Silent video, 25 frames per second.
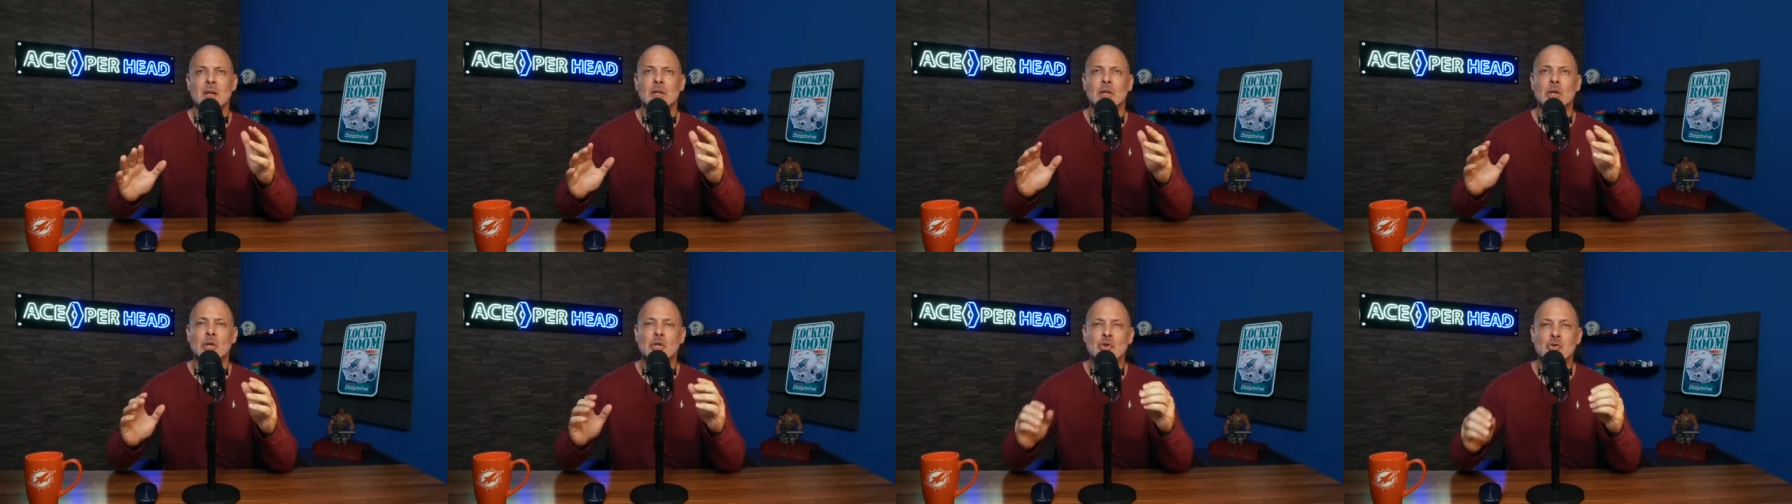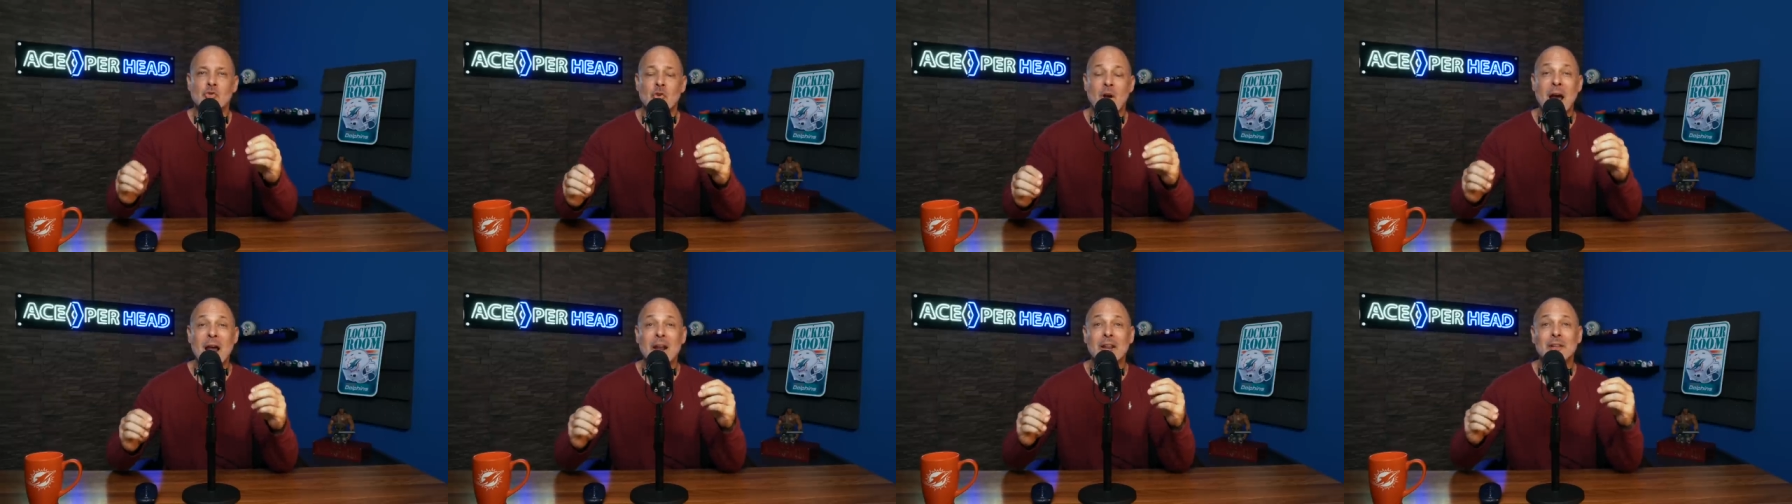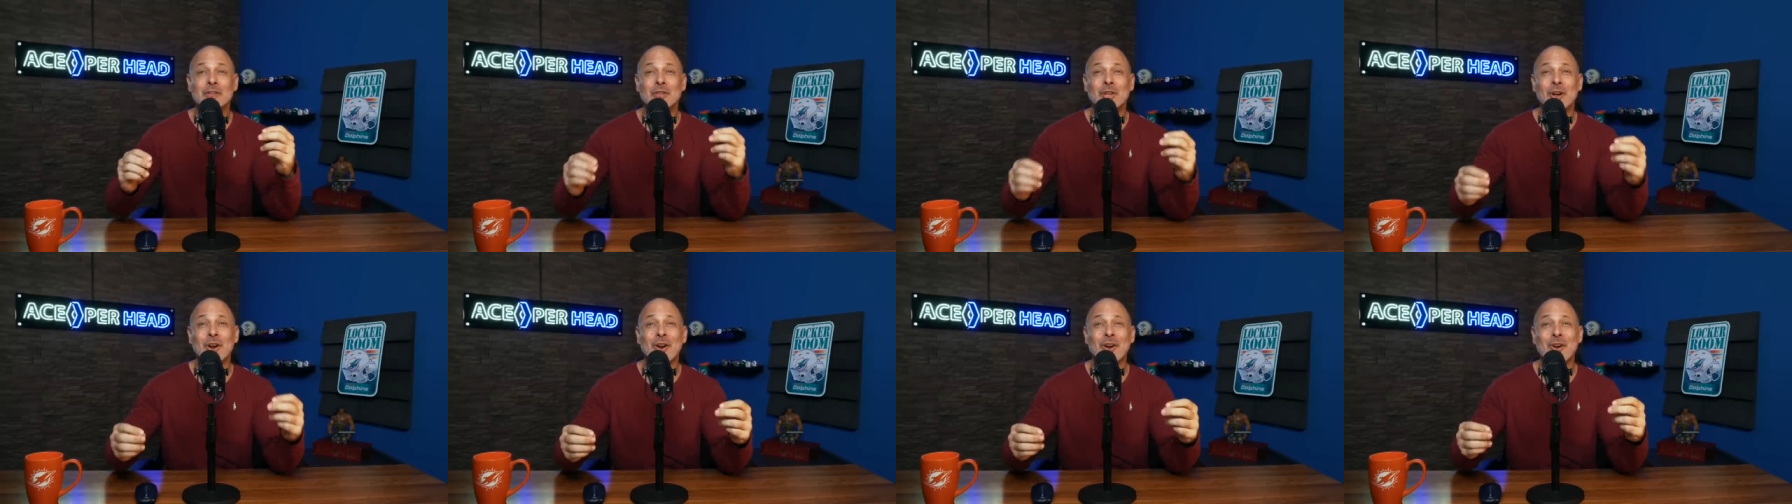to try to
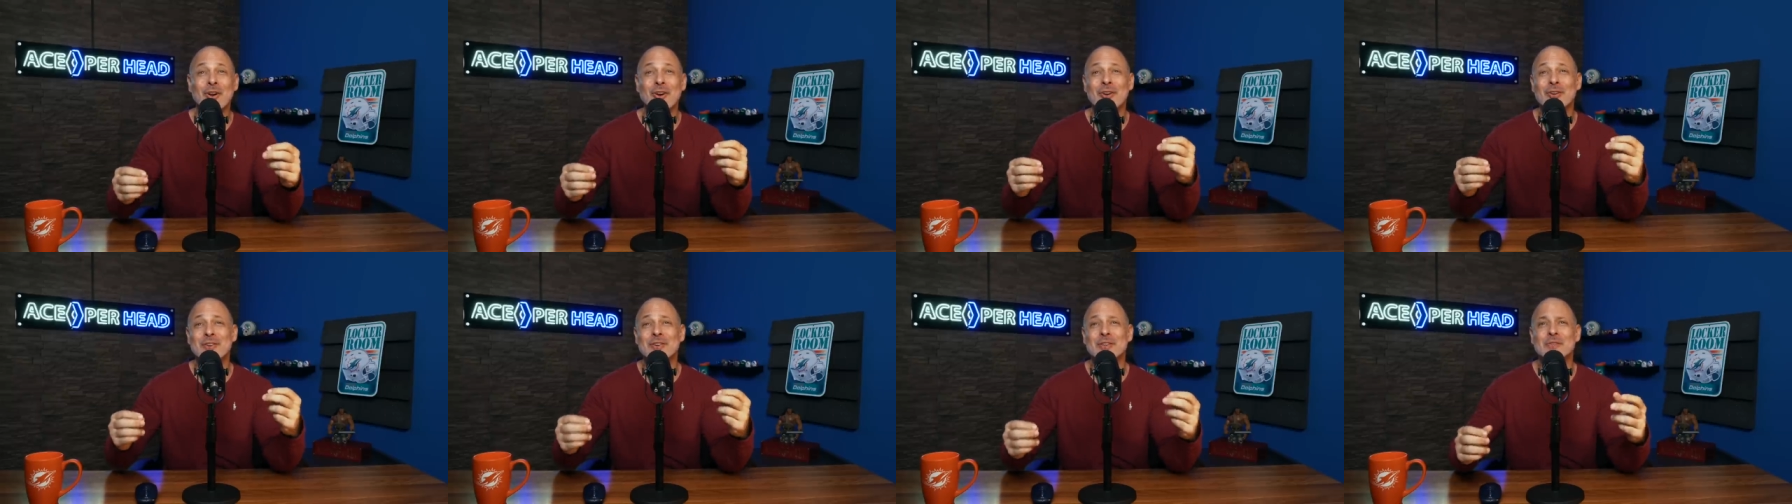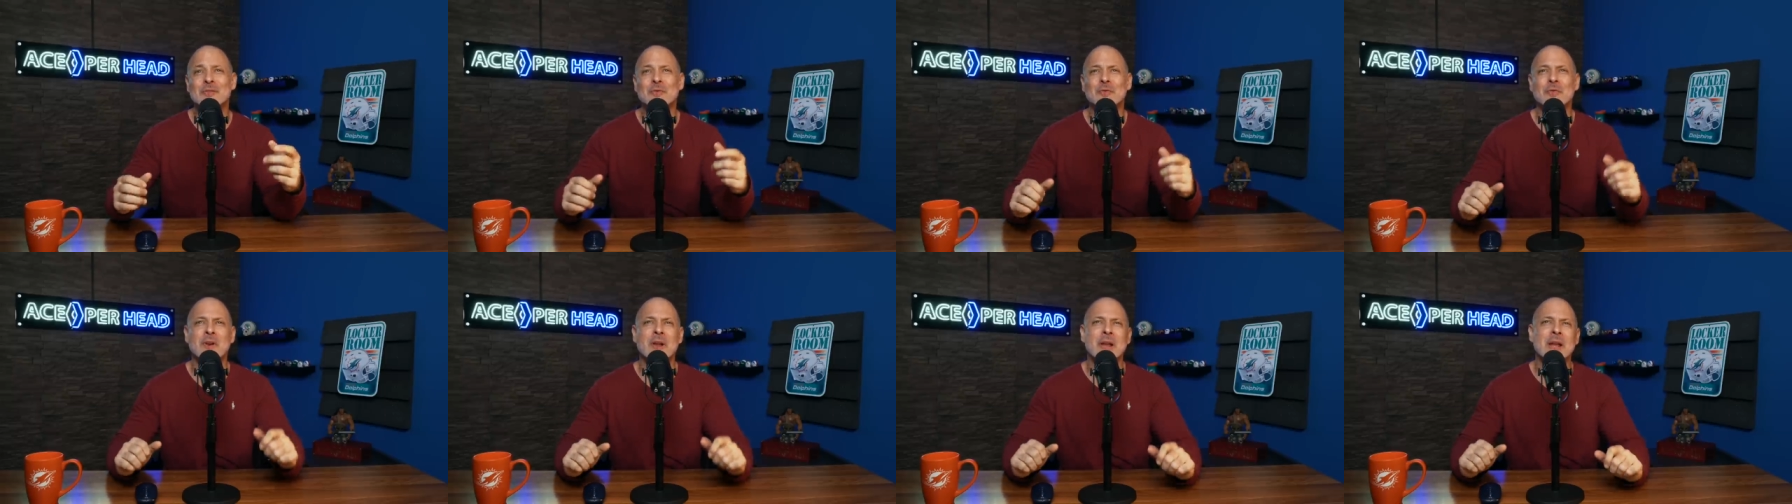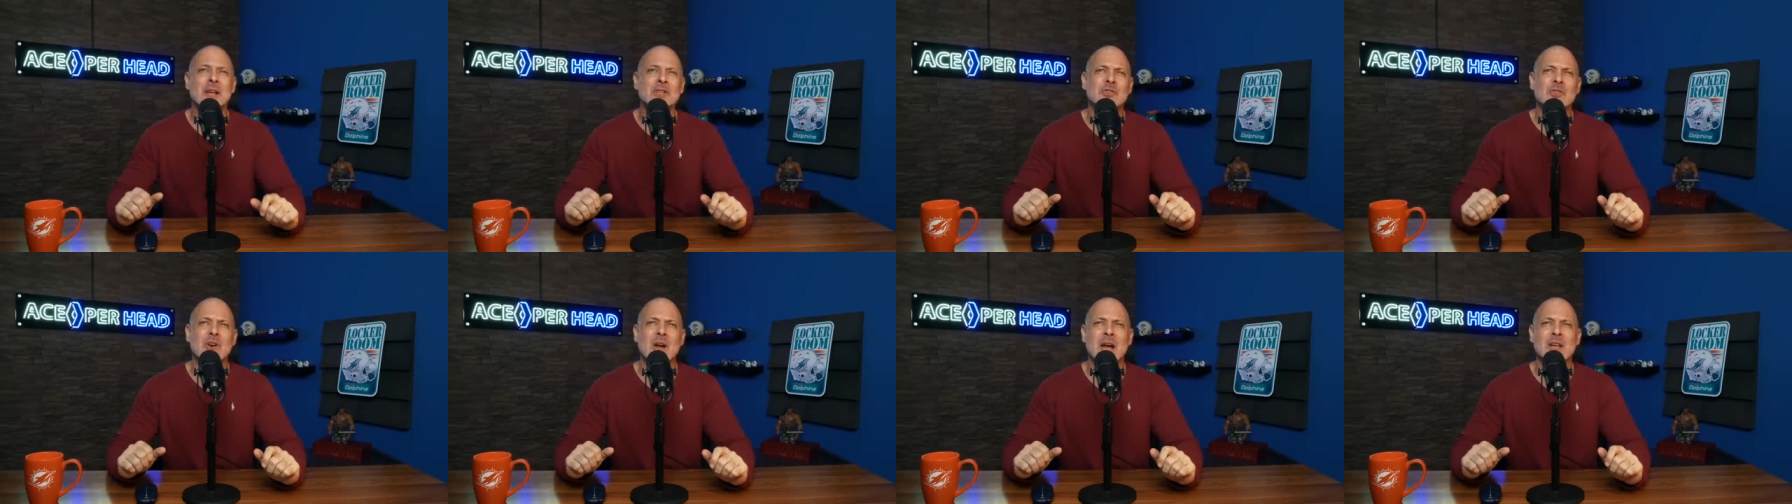turn this
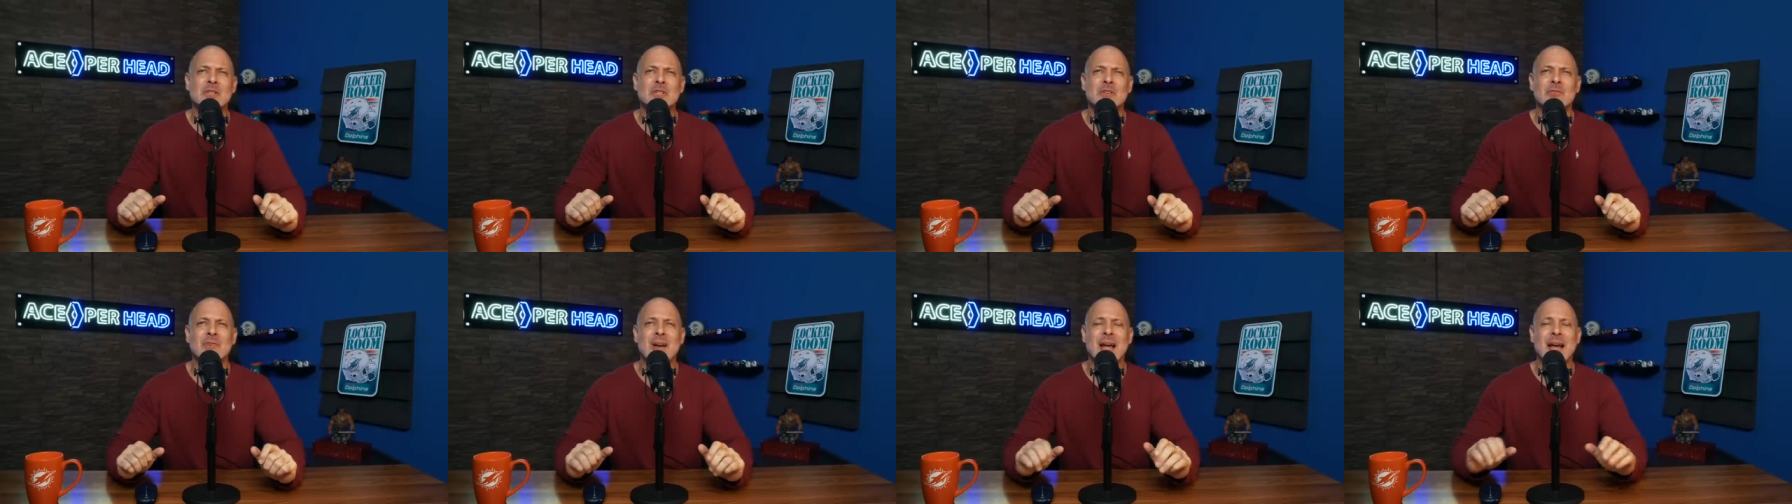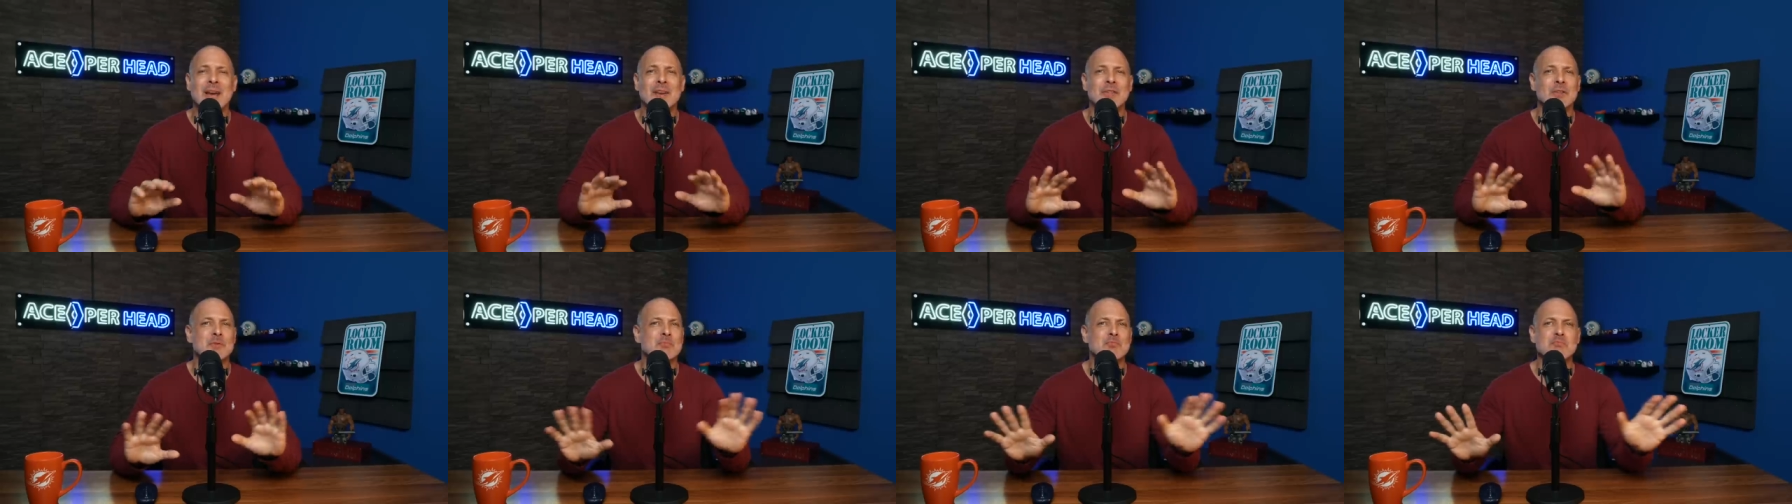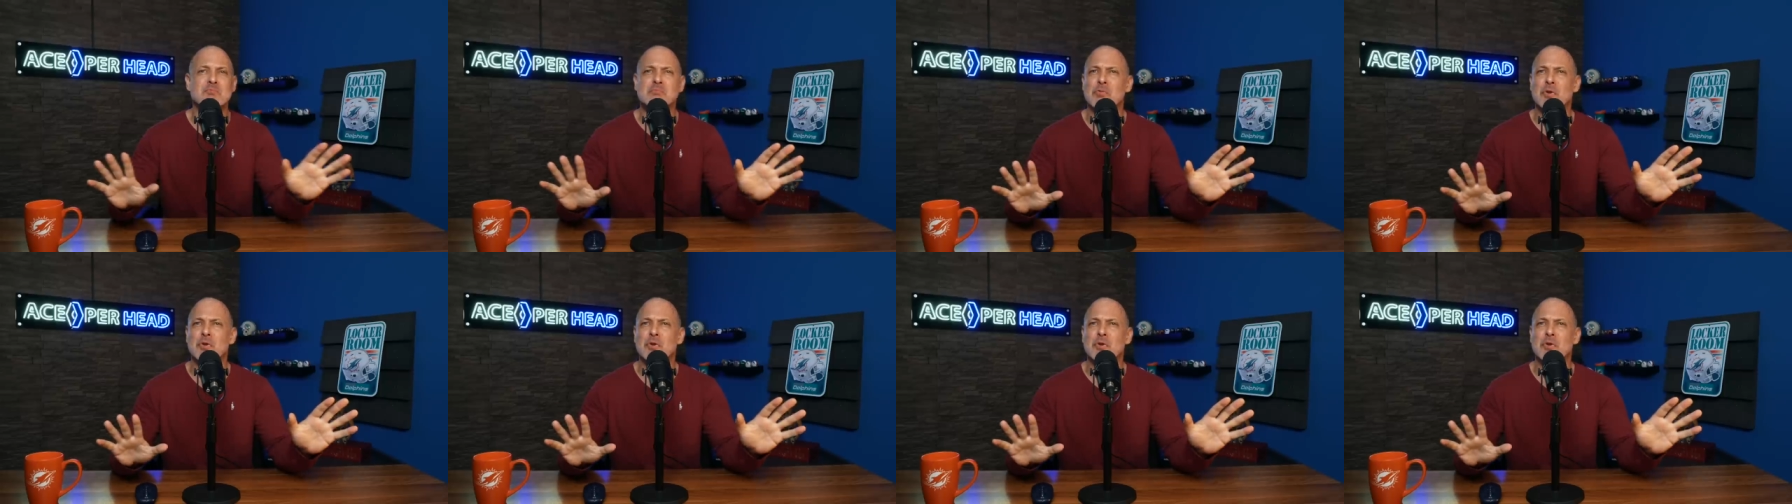franchise around is